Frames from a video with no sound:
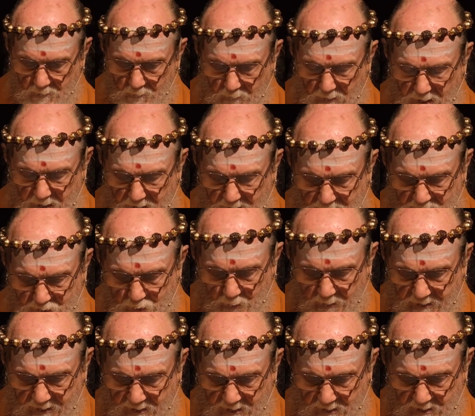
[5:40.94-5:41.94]
meaning it's
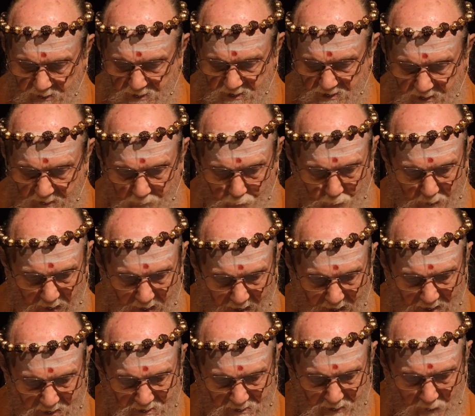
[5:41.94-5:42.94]
within us. If we
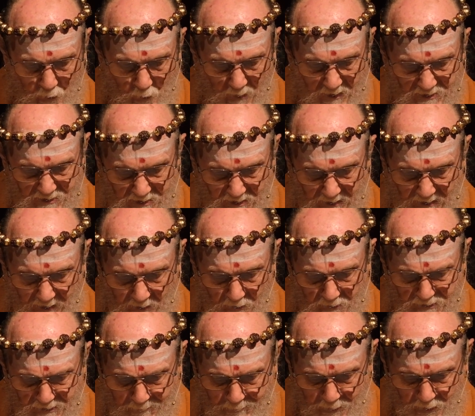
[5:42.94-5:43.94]
ask the question, how
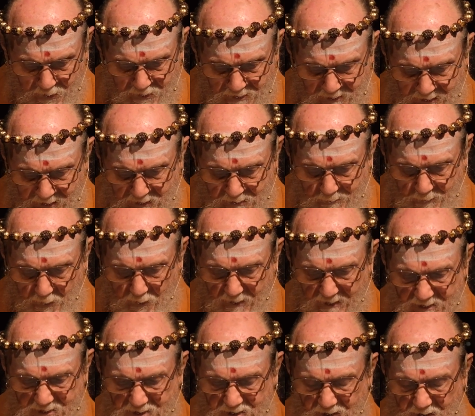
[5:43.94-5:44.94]
does a person
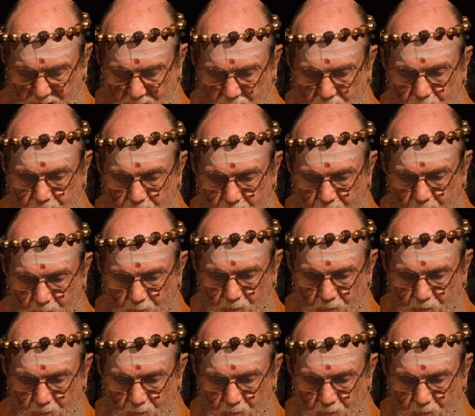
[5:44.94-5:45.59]
experience love?